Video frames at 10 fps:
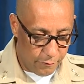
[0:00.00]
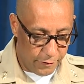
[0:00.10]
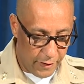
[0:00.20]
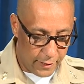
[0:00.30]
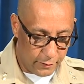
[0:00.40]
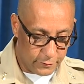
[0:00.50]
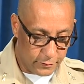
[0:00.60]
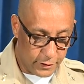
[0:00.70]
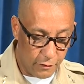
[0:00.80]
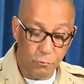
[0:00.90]
We've had a
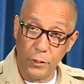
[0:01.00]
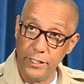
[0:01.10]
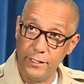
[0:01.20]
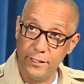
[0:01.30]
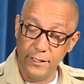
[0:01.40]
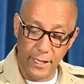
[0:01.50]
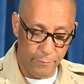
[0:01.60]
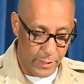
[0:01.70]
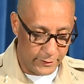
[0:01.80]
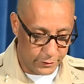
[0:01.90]
tough week
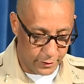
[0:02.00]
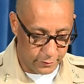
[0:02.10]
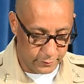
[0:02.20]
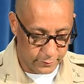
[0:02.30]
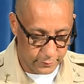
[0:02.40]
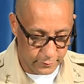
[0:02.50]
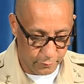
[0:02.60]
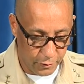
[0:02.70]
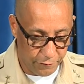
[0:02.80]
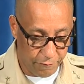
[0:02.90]
at Metro
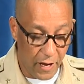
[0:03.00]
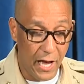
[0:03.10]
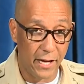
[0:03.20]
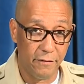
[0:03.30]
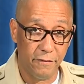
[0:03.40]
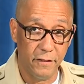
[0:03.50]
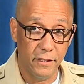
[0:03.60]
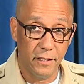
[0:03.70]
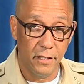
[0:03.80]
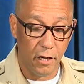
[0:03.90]
with five
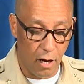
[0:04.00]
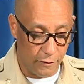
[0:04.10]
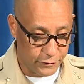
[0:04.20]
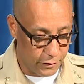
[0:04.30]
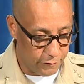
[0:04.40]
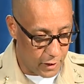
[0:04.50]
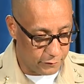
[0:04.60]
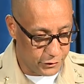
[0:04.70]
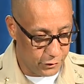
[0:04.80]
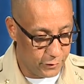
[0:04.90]
officer
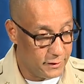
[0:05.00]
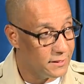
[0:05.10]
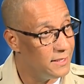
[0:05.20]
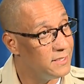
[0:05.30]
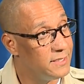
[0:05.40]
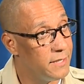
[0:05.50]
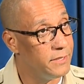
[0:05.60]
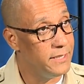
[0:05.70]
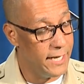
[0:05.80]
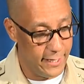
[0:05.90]
involved shootings in
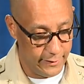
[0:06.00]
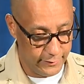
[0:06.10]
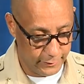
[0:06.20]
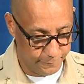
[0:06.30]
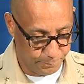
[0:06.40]
seven days.